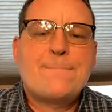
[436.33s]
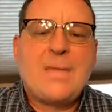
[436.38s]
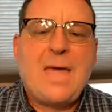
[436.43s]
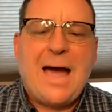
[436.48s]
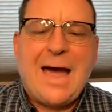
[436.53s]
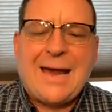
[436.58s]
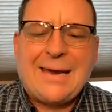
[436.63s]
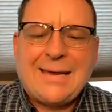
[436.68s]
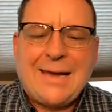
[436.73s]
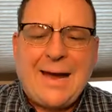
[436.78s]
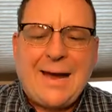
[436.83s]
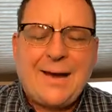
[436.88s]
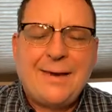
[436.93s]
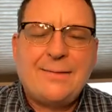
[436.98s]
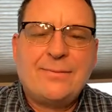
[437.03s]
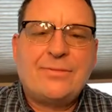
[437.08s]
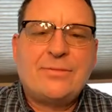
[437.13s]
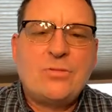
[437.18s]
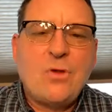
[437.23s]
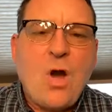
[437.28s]
i i
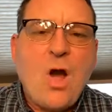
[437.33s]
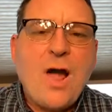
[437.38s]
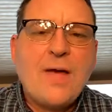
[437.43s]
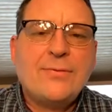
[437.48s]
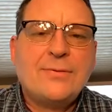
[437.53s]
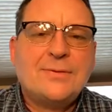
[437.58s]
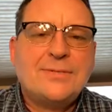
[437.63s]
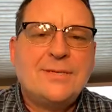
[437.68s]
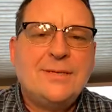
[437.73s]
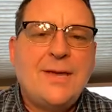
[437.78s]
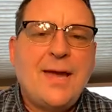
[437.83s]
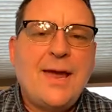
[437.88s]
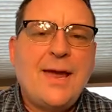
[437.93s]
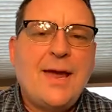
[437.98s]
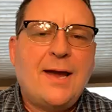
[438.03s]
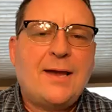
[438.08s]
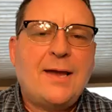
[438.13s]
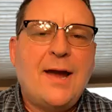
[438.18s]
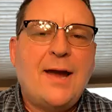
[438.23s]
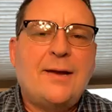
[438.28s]
thought today
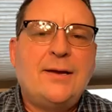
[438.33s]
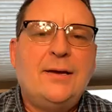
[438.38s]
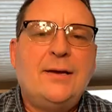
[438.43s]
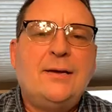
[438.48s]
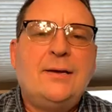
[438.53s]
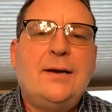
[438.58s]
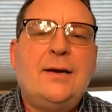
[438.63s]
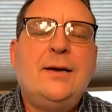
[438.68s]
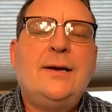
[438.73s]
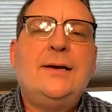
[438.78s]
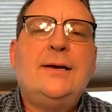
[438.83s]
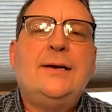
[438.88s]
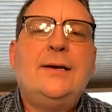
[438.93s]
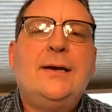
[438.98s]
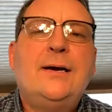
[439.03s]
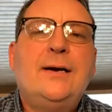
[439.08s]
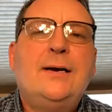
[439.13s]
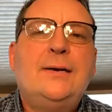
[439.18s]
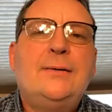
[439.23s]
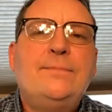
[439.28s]
i got a a
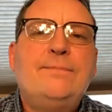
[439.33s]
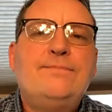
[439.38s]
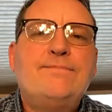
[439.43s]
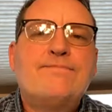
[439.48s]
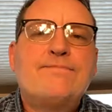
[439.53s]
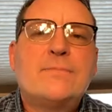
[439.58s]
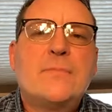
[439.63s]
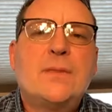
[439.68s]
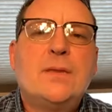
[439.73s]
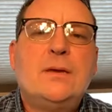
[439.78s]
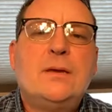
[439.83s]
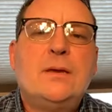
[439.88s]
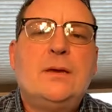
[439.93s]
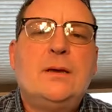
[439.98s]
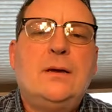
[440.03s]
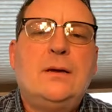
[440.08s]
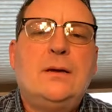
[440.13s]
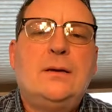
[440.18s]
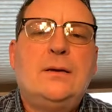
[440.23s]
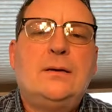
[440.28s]
uh,
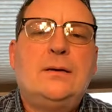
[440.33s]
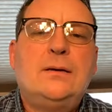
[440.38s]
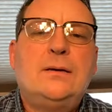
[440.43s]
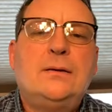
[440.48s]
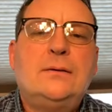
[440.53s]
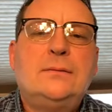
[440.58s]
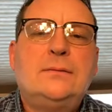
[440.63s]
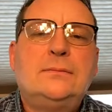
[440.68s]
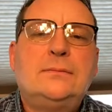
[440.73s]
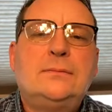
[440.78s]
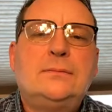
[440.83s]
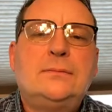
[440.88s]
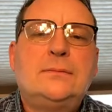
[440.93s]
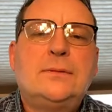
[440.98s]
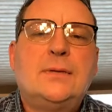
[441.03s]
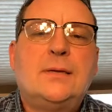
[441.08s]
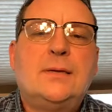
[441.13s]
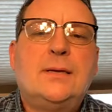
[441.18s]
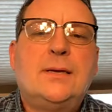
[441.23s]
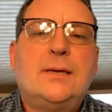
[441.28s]
uh,
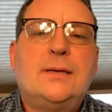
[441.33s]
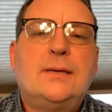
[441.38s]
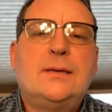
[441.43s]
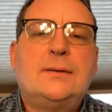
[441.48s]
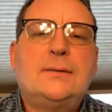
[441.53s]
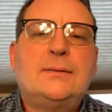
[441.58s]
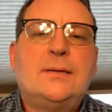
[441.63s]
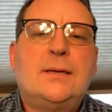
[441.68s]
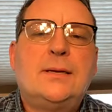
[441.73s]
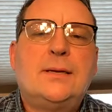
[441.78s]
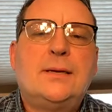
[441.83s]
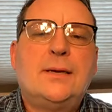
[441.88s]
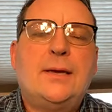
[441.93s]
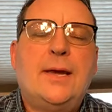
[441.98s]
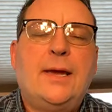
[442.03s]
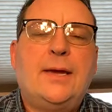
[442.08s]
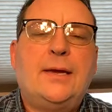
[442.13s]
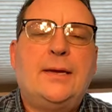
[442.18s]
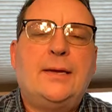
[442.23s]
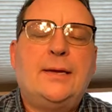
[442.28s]

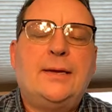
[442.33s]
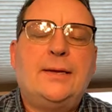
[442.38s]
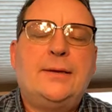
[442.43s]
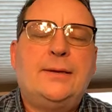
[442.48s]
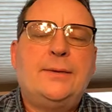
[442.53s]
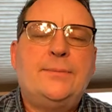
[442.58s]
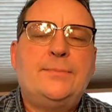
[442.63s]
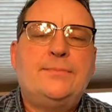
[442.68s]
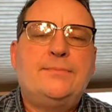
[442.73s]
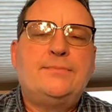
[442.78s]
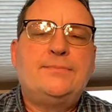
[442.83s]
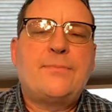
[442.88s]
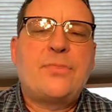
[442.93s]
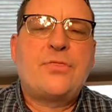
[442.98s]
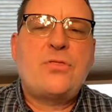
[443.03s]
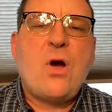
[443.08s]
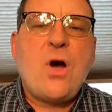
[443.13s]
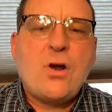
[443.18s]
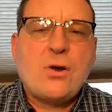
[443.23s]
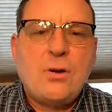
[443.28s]
a uh,
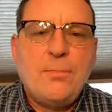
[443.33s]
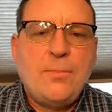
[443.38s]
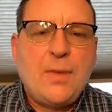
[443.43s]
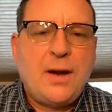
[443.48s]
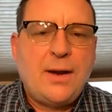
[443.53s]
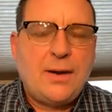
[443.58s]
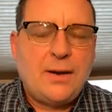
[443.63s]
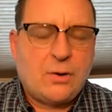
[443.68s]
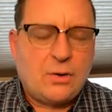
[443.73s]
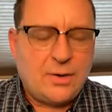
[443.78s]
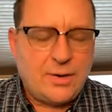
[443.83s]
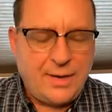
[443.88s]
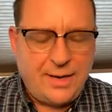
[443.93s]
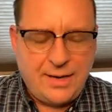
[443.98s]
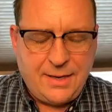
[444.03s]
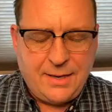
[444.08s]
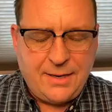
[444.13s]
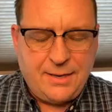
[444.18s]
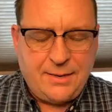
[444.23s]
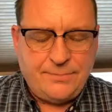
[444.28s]
thought on my or
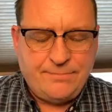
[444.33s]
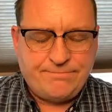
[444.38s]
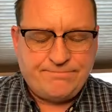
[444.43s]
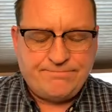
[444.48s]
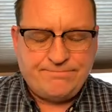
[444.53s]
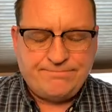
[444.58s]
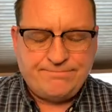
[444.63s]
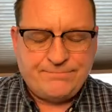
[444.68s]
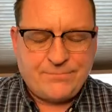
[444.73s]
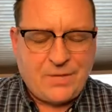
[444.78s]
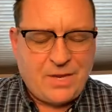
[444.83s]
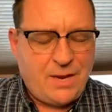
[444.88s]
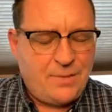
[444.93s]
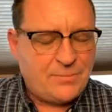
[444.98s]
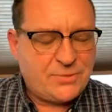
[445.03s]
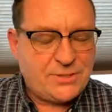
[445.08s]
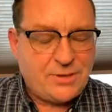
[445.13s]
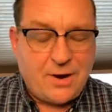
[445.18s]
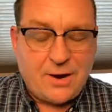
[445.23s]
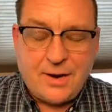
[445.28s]
a am uh,
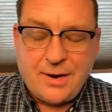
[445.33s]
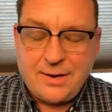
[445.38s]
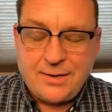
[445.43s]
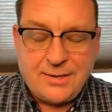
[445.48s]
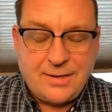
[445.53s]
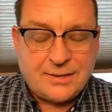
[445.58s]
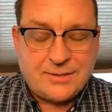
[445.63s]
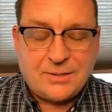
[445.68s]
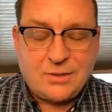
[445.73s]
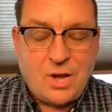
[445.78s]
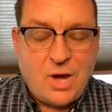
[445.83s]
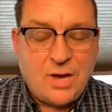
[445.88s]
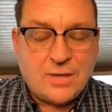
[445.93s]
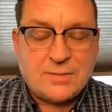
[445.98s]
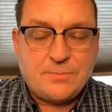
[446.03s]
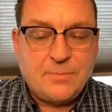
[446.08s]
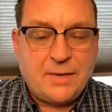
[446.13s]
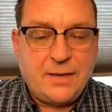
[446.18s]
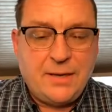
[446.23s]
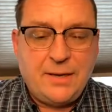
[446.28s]
sorry, it's
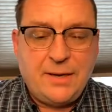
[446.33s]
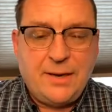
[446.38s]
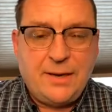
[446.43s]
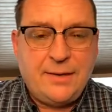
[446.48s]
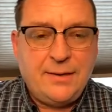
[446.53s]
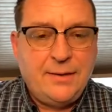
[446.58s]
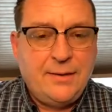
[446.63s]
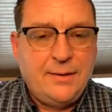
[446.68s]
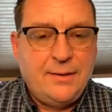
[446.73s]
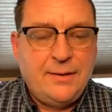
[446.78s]
lost me a